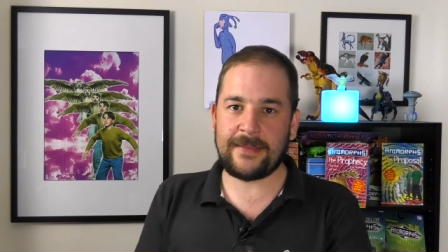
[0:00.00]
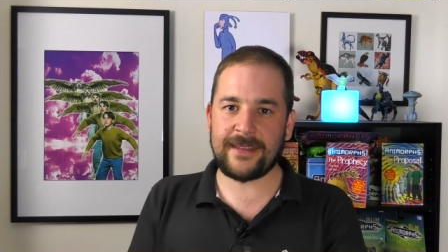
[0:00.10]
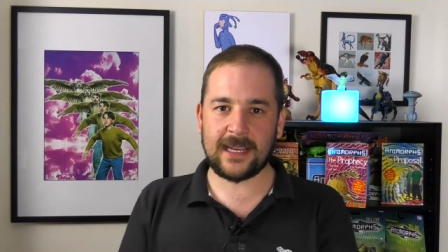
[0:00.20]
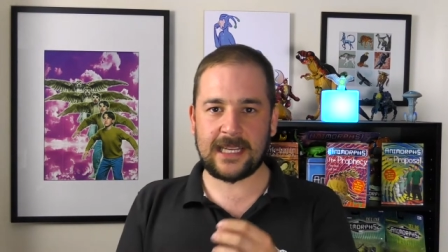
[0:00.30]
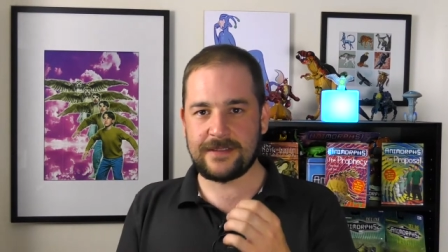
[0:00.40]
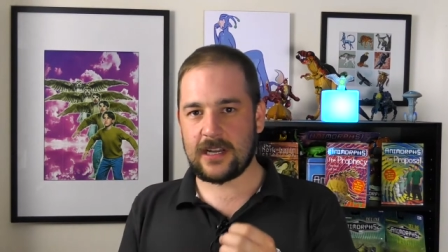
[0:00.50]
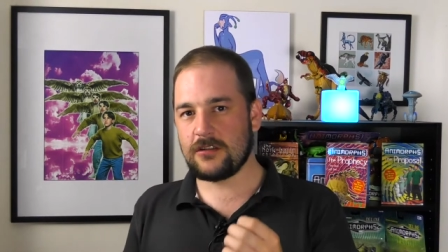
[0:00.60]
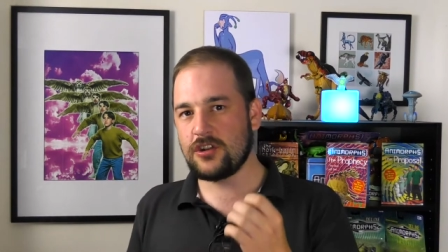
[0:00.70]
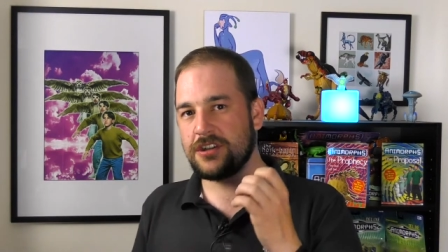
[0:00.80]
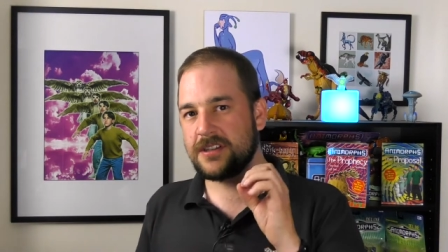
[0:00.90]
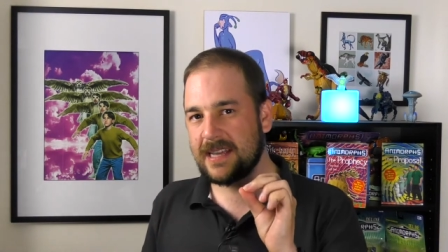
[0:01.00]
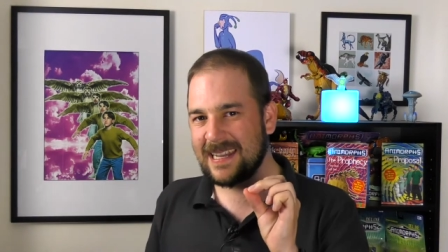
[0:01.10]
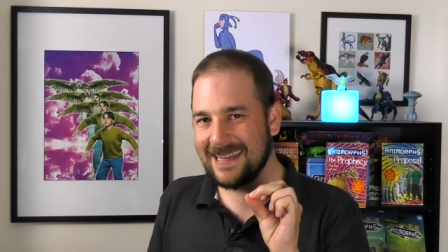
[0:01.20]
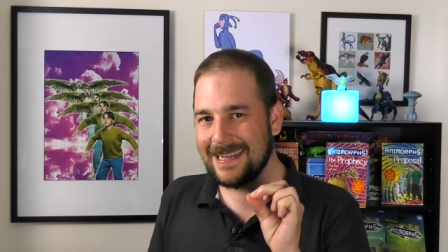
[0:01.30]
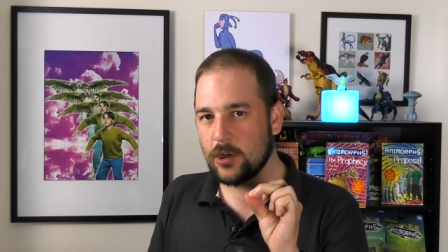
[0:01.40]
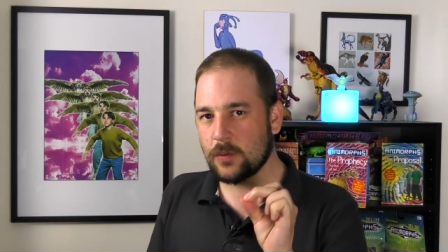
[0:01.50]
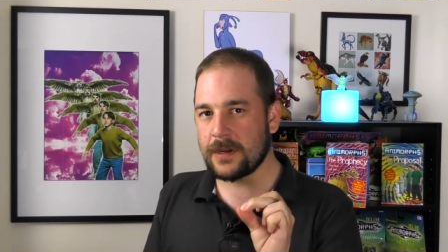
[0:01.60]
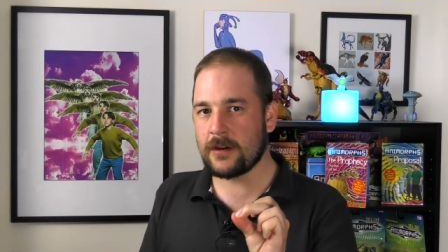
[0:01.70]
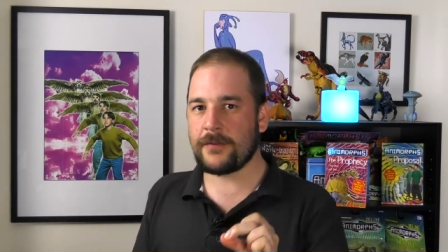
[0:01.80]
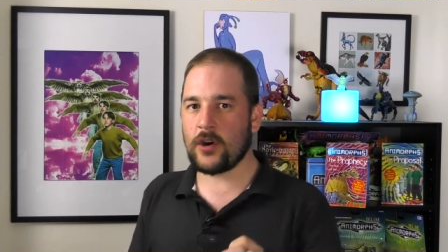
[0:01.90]
And that gives Aldrea just that little
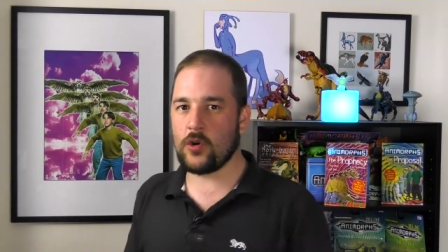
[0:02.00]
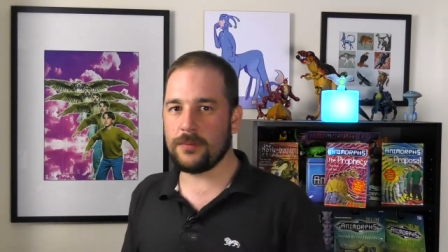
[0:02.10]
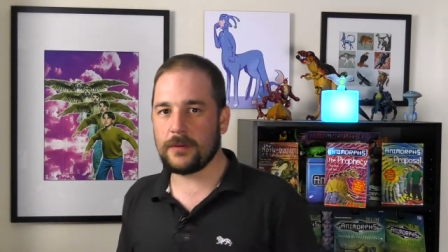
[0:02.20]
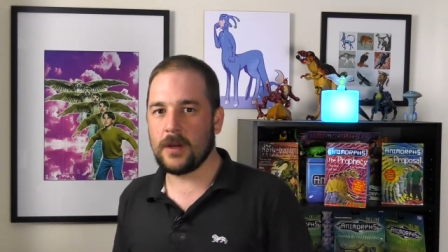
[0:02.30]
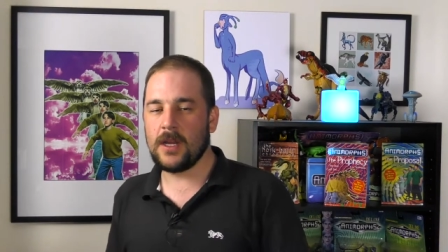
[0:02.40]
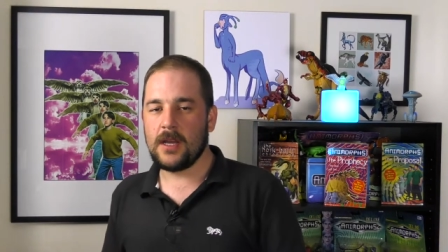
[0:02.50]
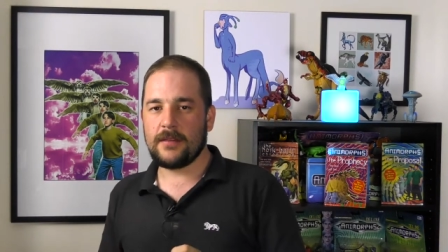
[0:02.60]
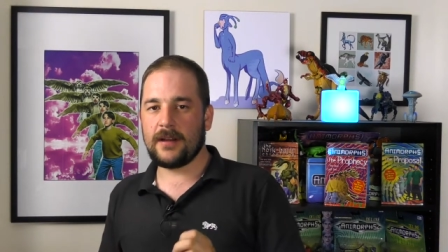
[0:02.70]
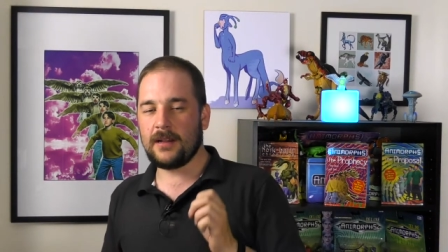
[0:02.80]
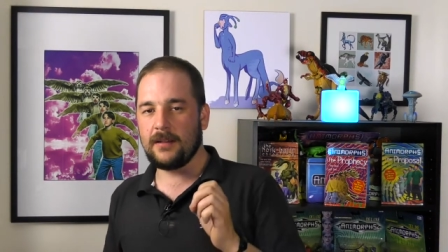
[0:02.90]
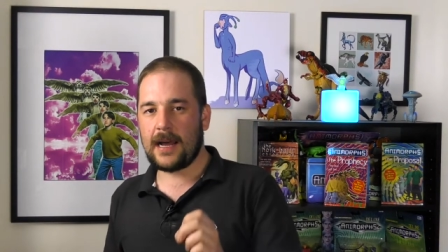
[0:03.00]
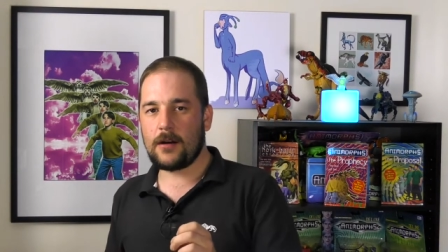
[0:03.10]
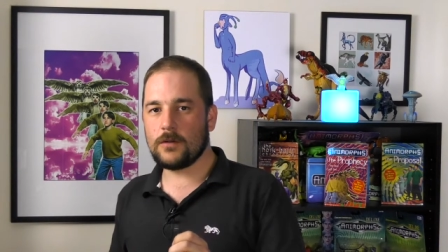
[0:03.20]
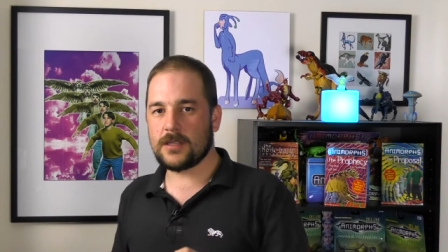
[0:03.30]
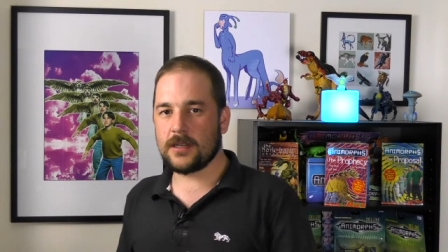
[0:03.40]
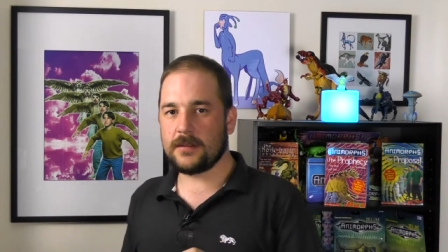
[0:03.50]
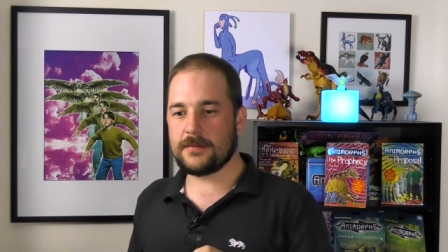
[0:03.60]
bit of hope that allows her